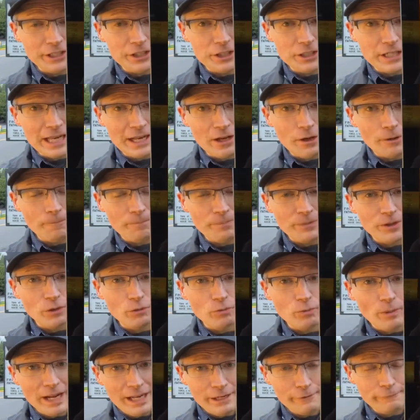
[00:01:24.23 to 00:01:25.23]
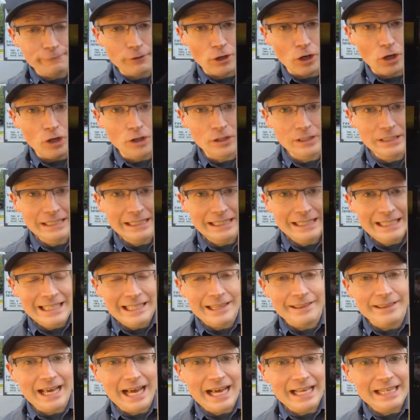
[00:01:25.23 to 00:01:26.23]
Now, the rainfall,
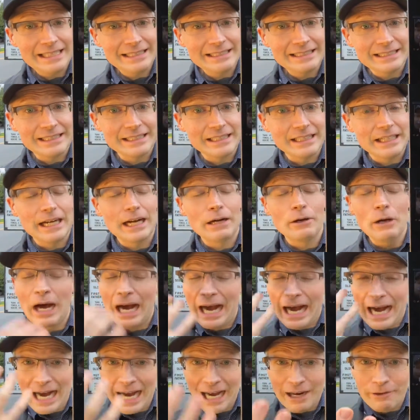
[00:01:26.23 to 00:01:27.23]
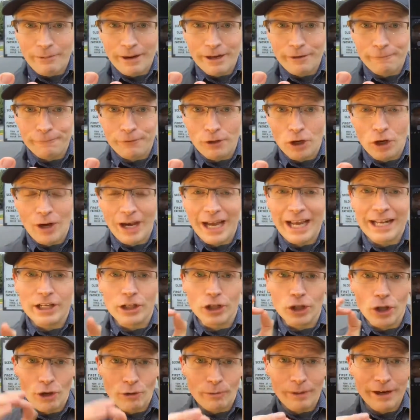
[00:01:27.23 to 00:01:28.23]
that is a high rainfall and
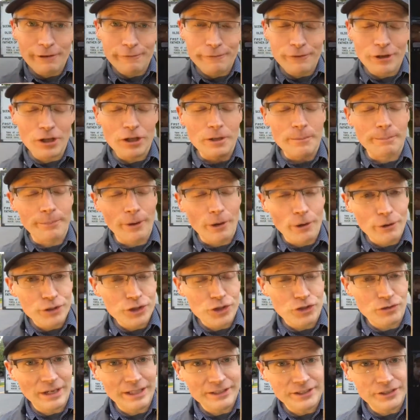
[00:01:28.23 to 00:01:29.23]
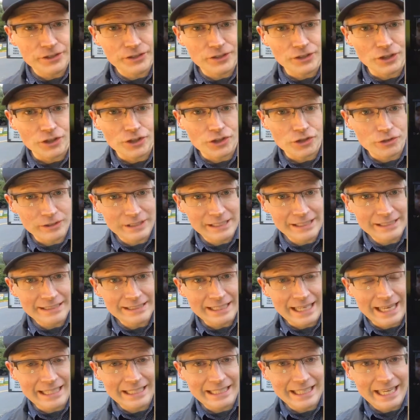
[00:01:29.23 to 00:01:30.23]
low rainfall are both stressors on trees
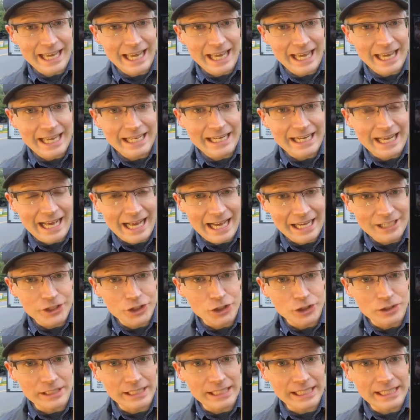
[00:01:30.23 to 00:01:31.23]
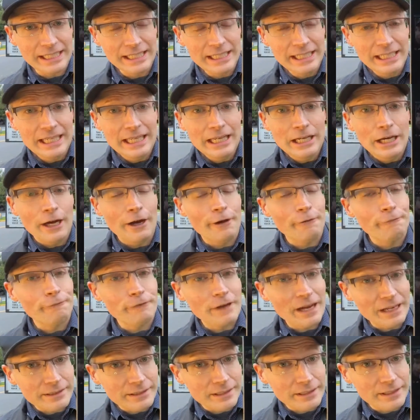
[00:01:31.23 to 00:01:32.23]
and can actually
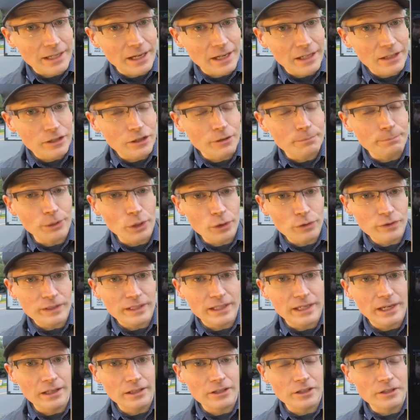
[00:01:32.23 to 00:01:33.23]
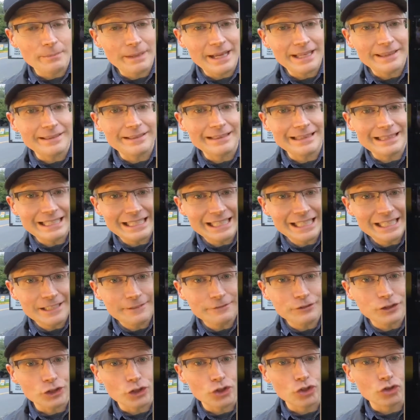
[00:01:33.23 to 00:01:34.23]
affect the color, mute the color, and make the
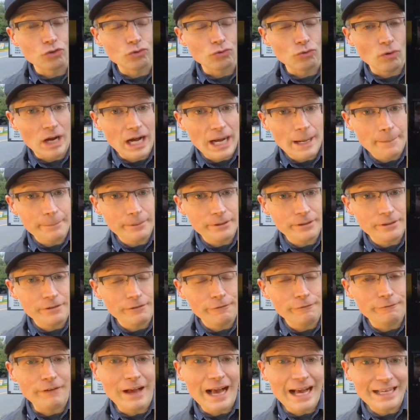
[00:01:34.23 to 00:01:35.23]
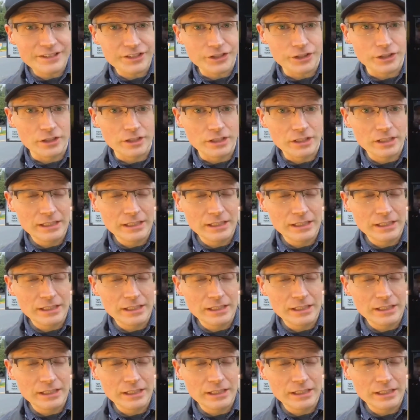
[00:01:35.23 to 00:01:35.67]
leaves drop faster